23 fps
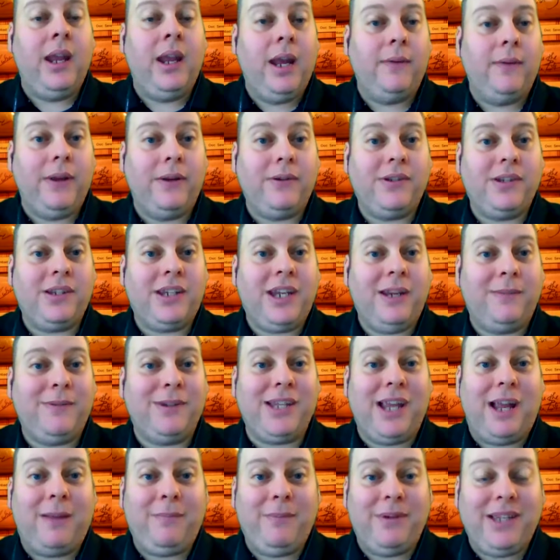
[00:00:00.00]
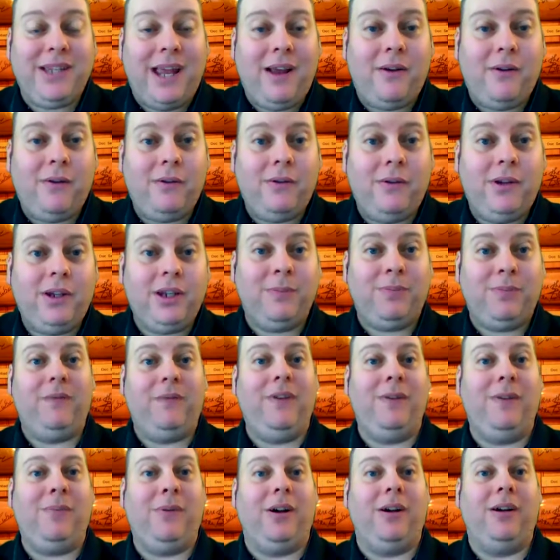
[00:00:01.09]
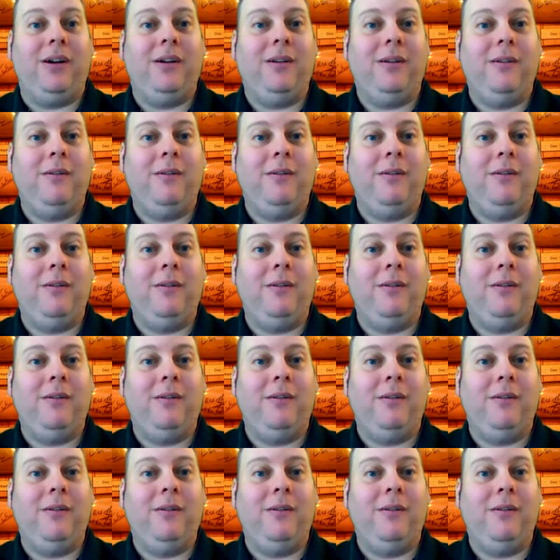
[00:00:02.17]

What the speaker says: If they would just keep the zombies out, you can play football.